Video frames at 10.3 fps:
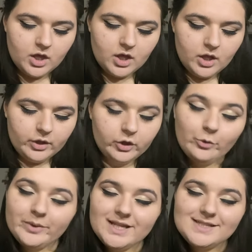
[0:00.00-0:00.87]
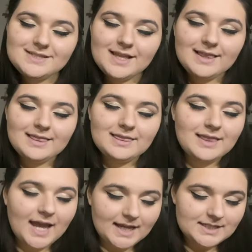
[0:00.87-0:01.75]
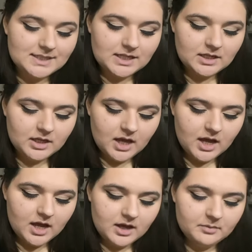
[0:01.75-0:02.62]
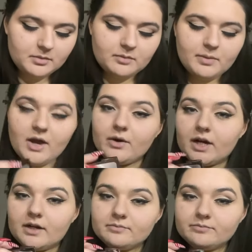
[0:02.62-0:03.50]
Luminous Light powder.